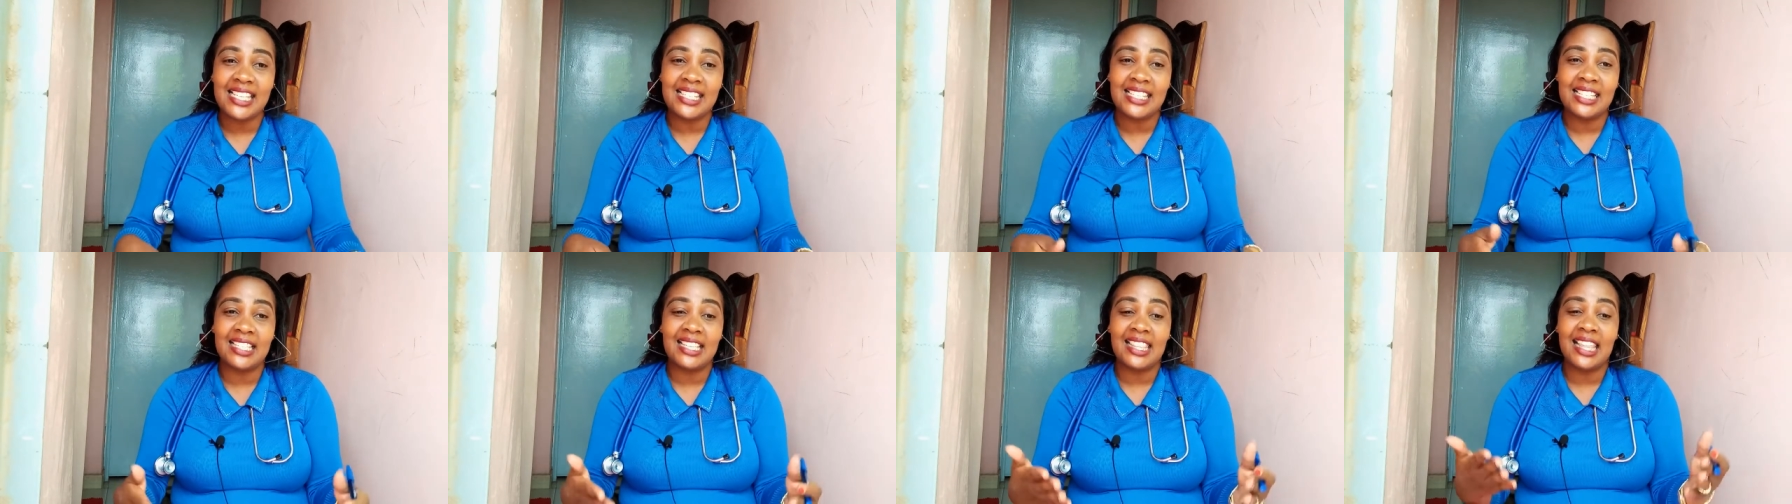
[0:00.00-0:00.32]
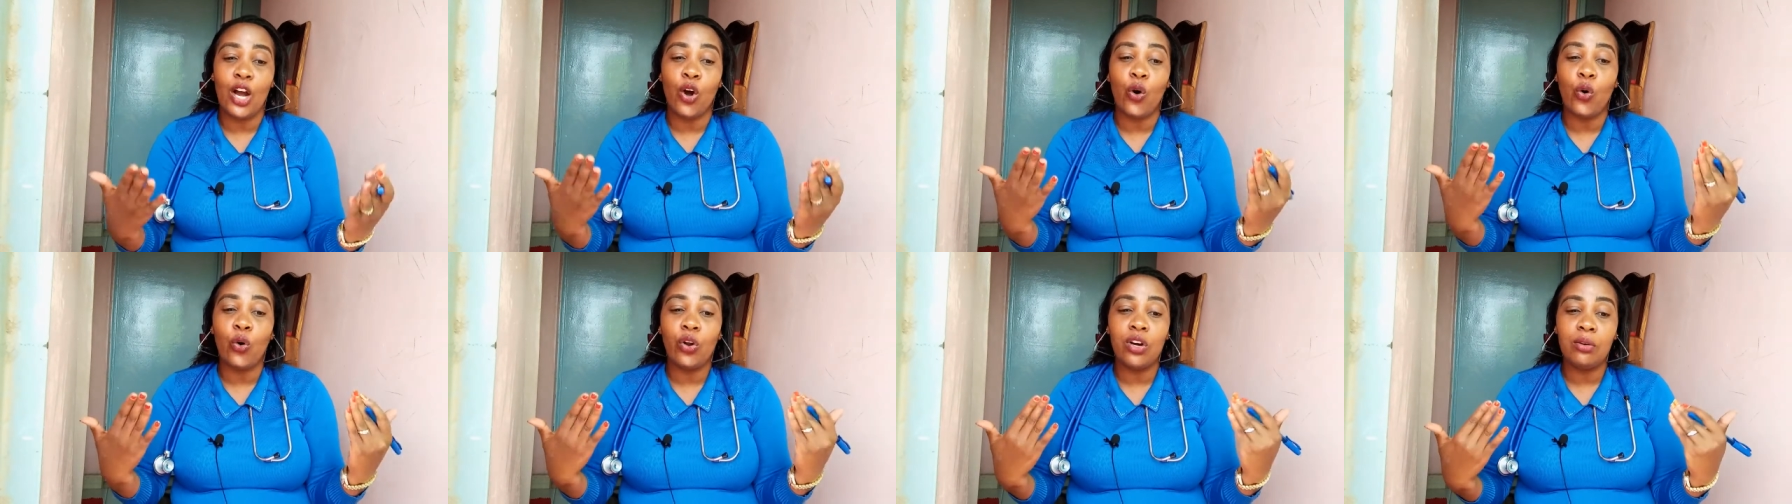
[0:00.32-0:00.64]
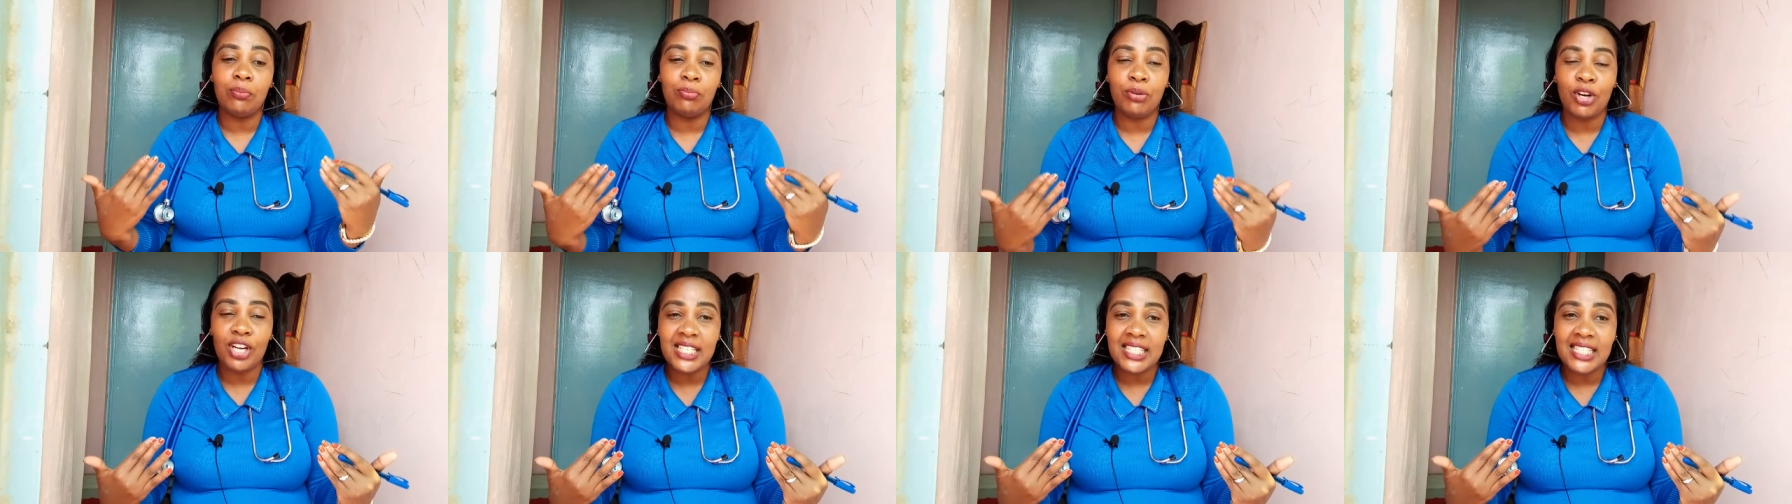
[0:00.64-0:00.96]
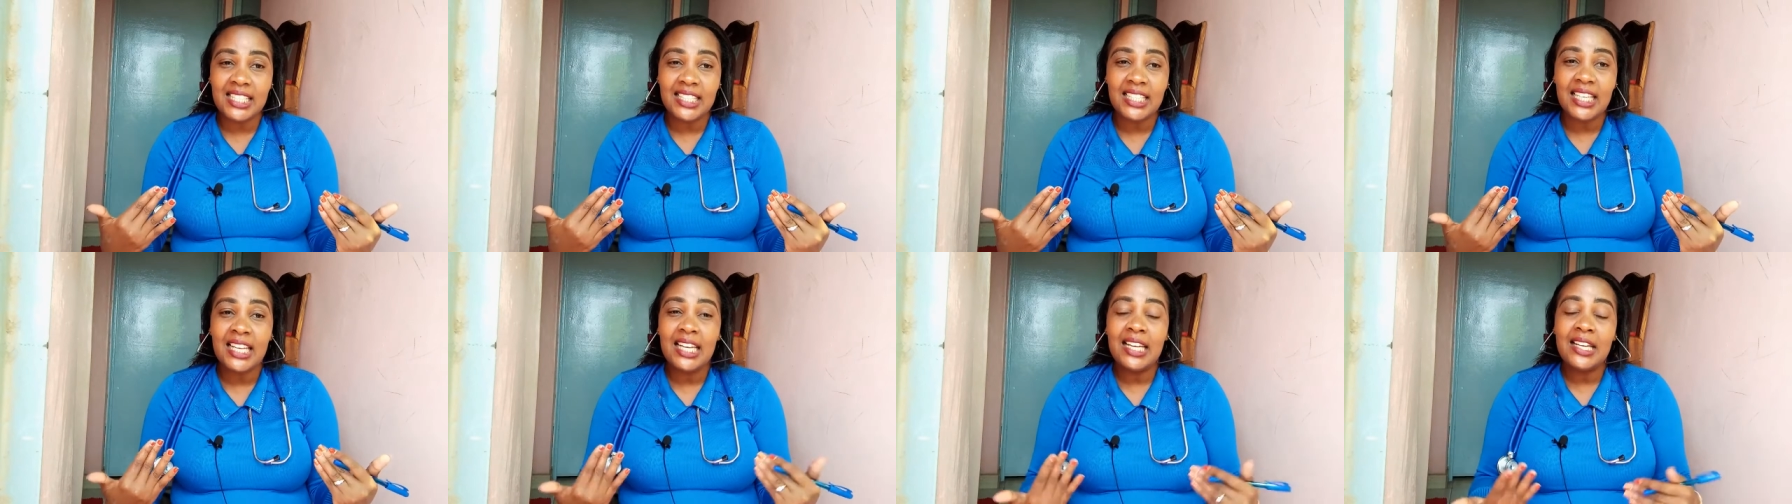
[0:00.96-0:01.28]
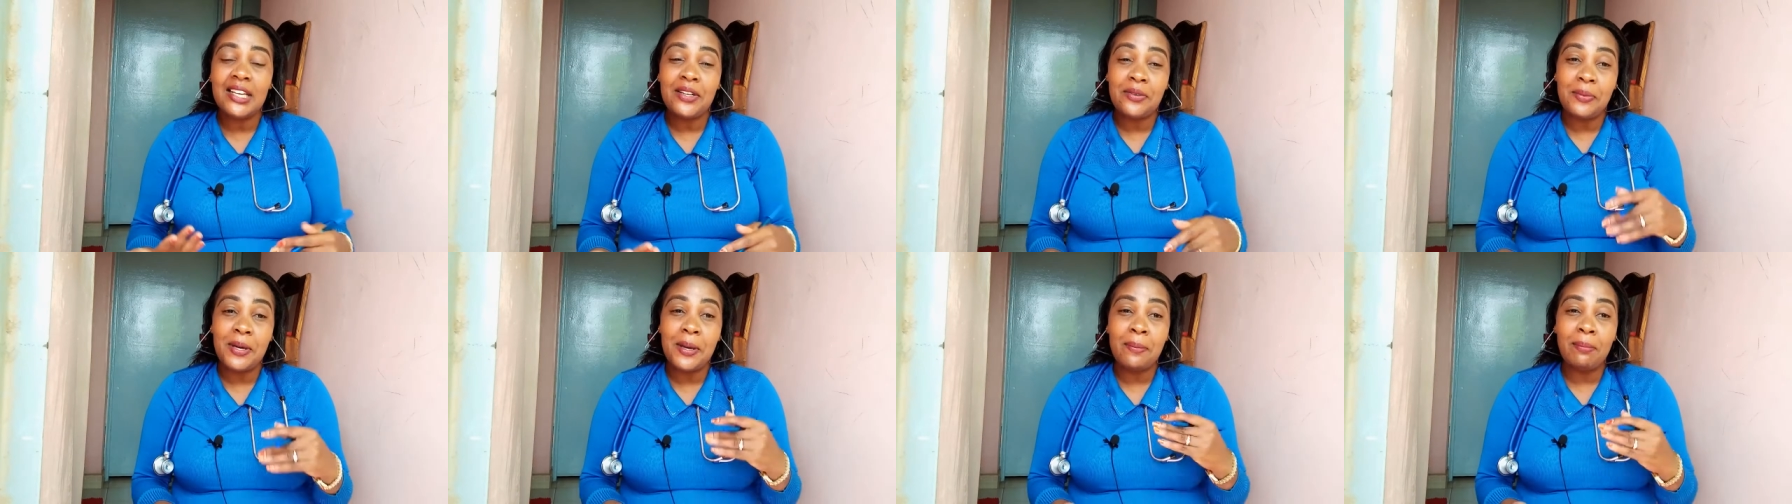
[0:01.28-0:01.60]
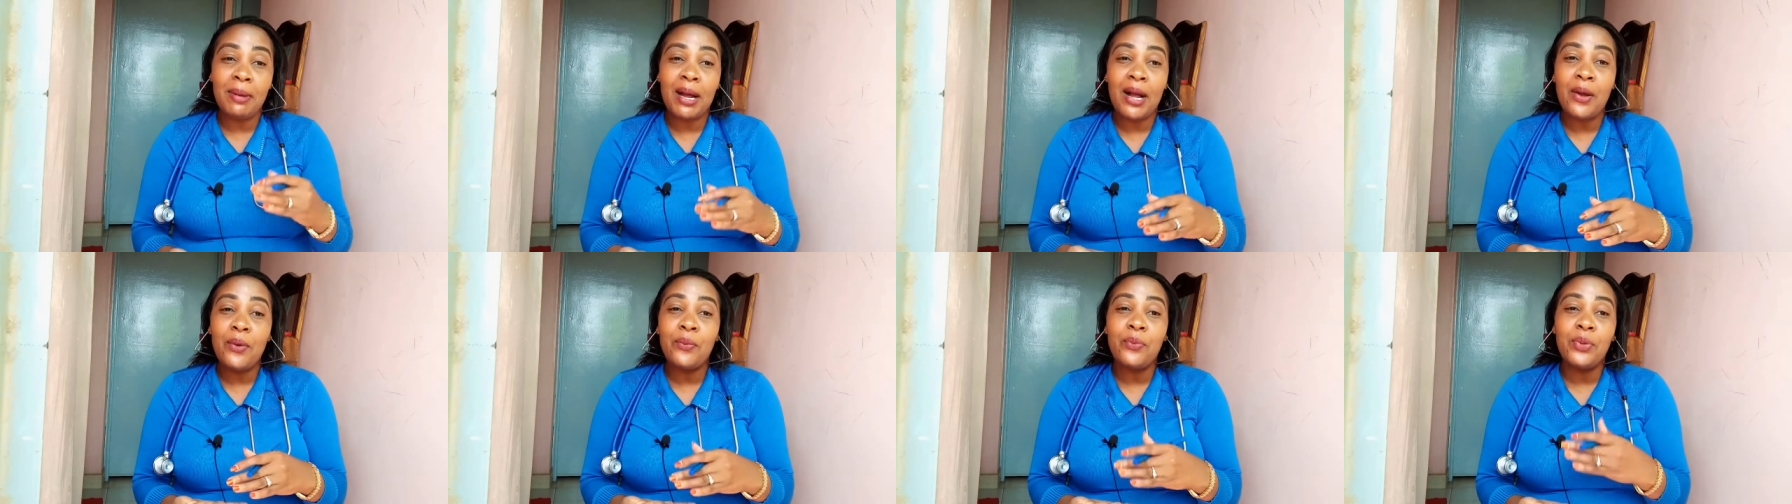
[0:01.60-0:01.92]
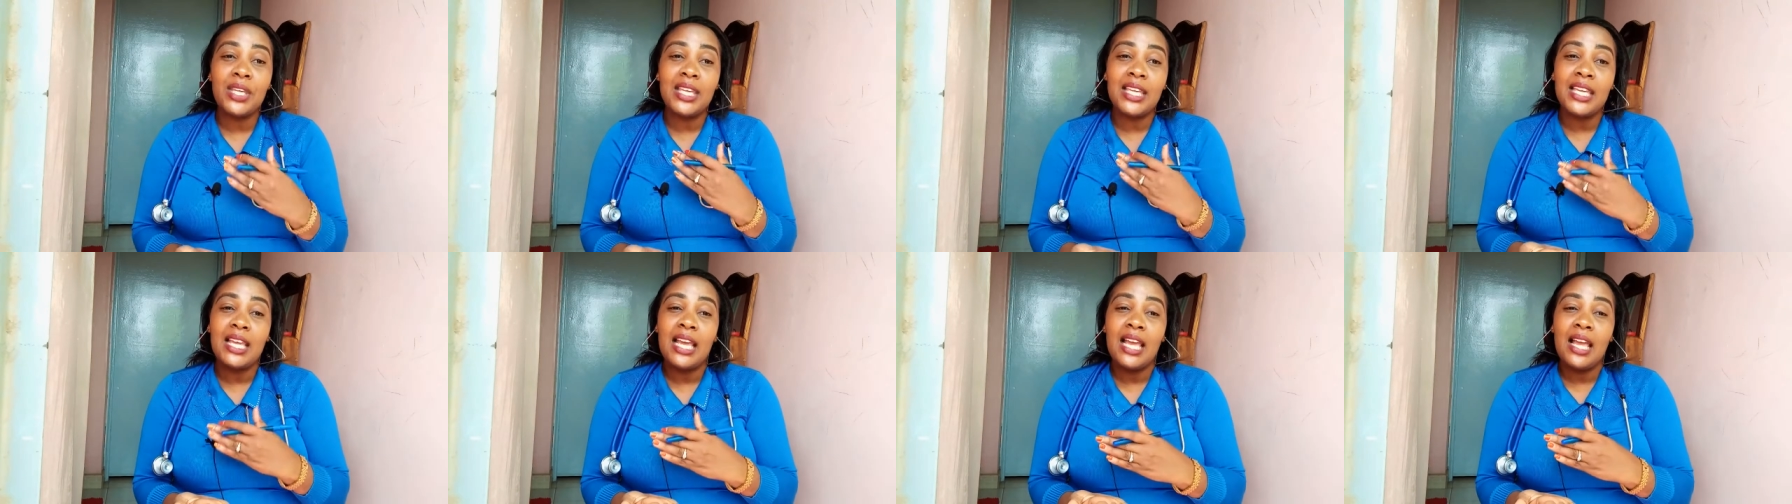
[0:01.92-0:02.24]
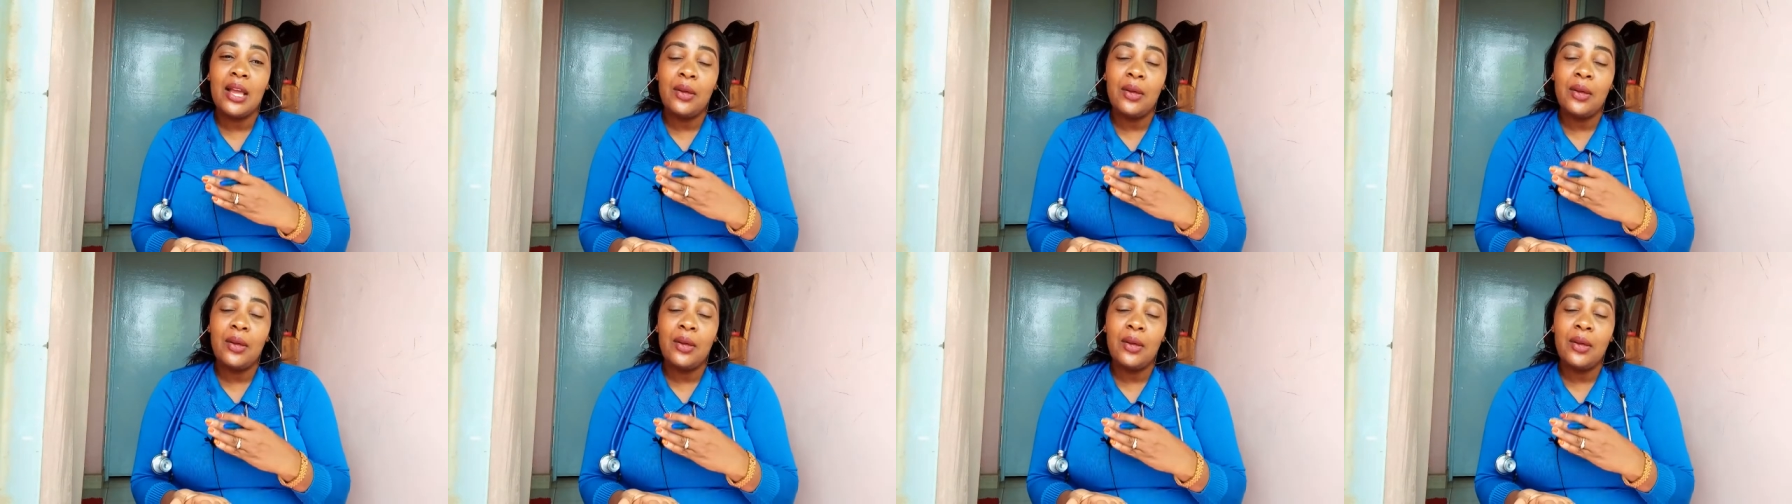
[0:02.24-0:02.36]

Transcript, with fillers: is it the whole body? Remember, we